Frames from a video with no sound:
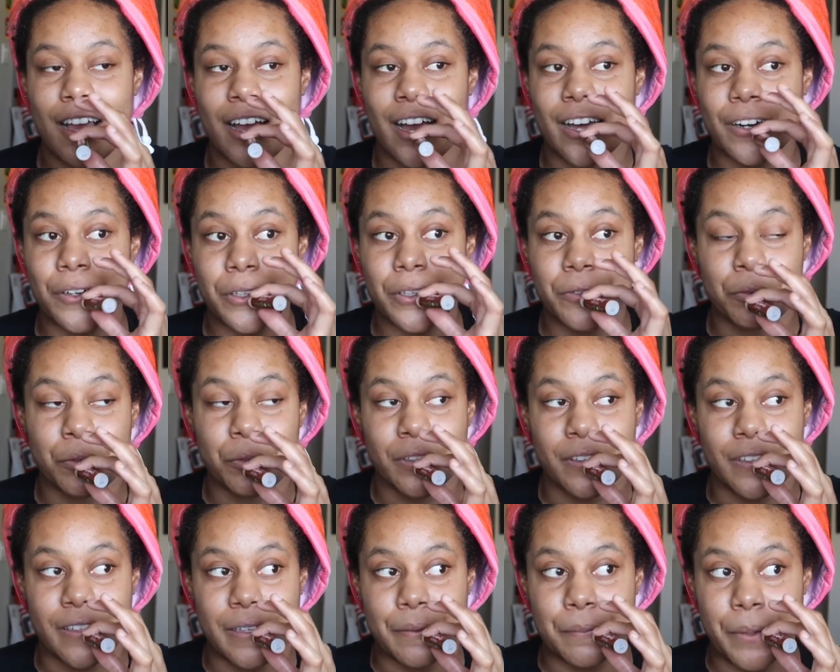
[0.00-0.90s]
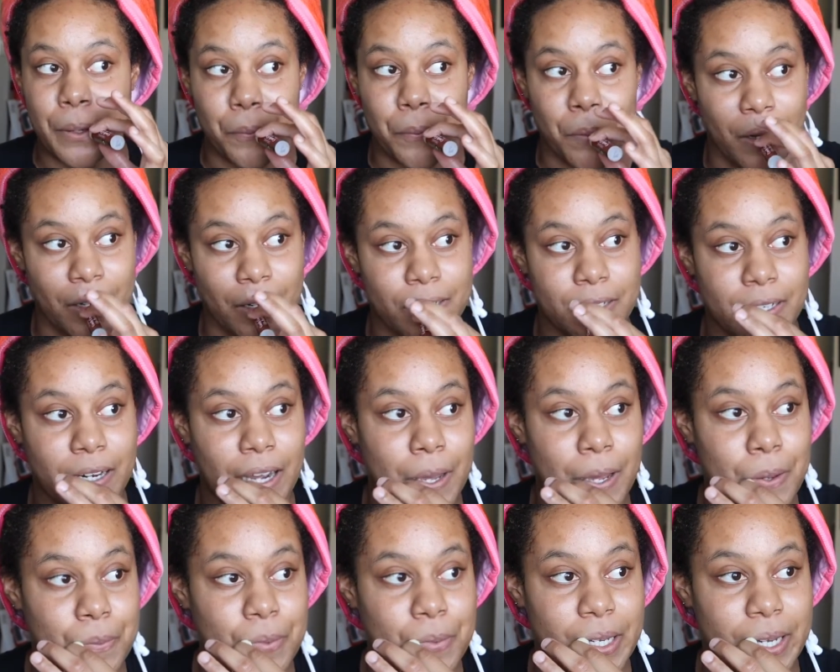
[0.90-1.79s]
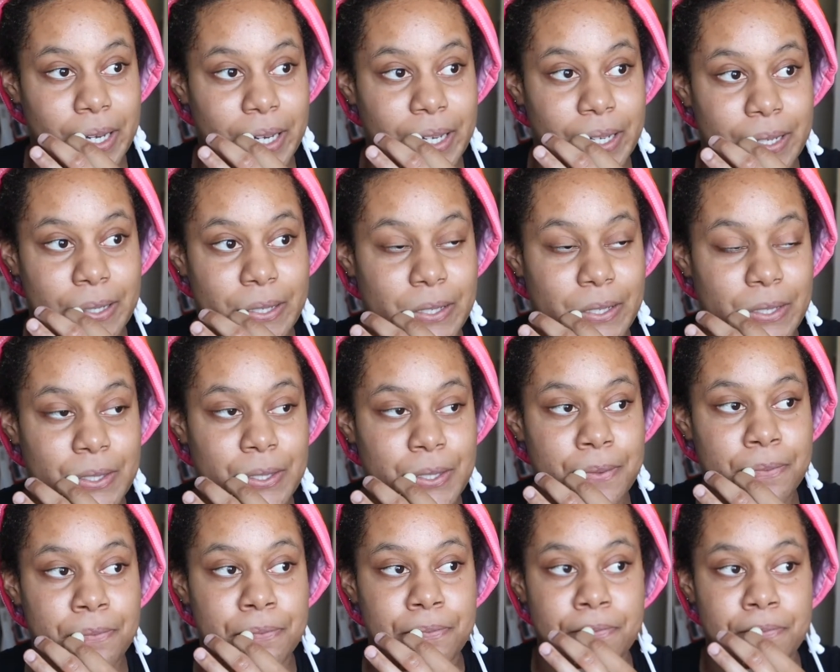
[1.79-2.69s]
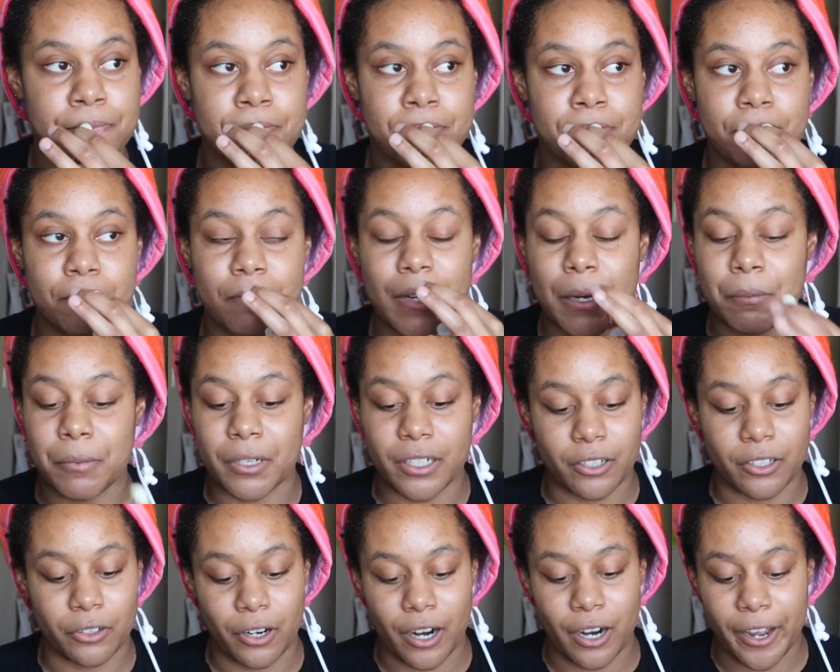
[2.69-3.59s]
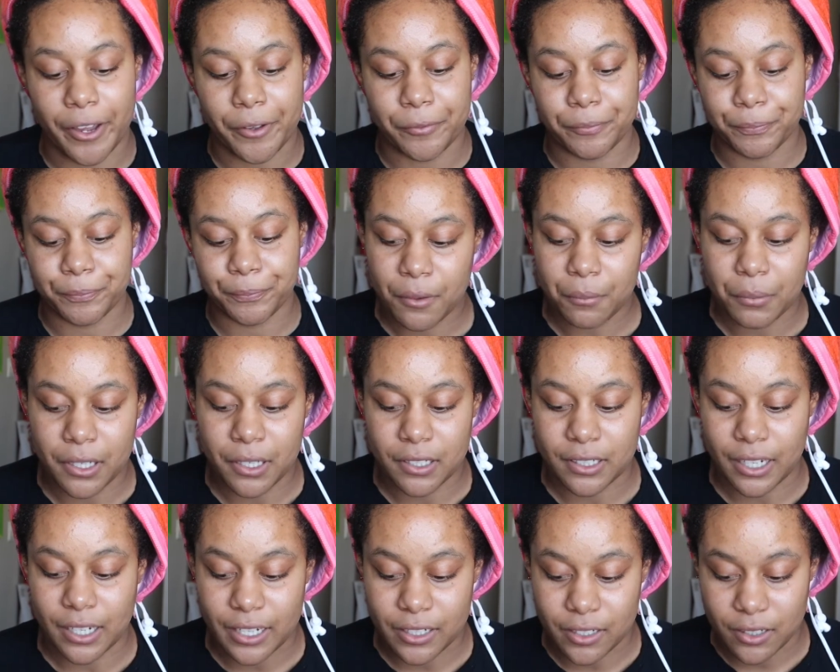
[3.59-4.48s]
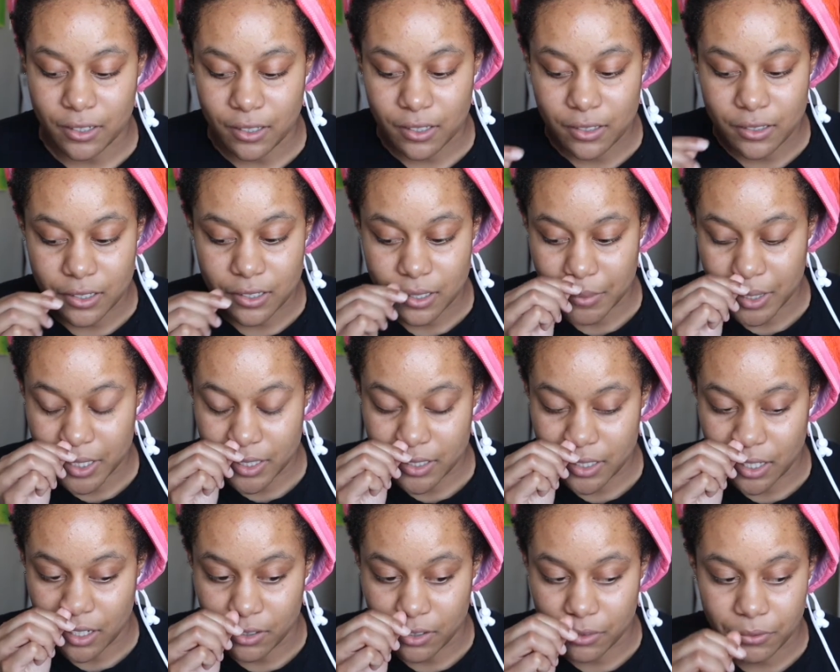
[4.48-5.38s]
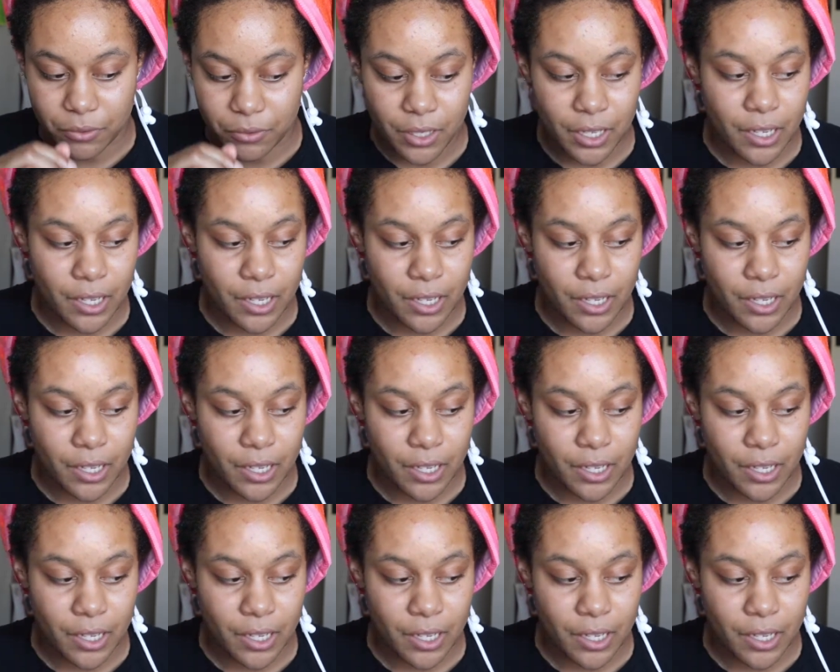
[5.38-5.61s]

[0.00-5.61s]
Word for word: I don't even wanna look at my watch time because I'm gonna cry. Because I did this to myself.